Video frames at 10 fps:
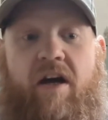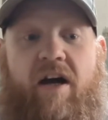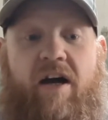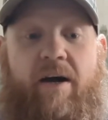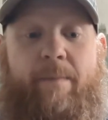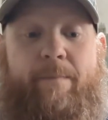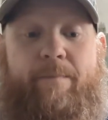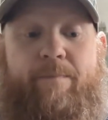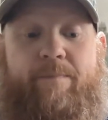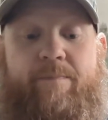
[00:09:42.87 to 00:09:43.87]

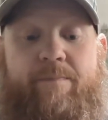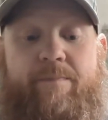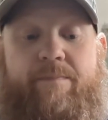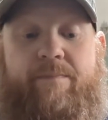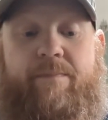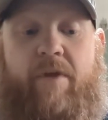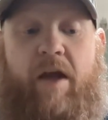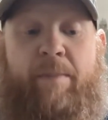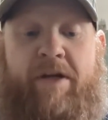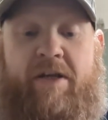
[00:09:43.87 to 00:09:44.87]

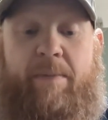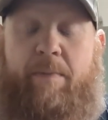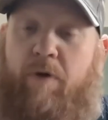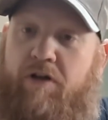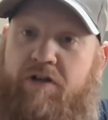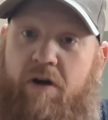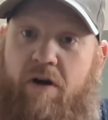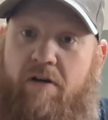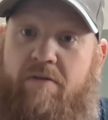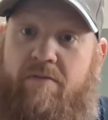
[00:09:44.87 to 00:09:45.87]
I picked up a brush
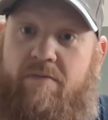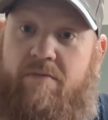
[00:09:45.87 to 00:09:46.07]
card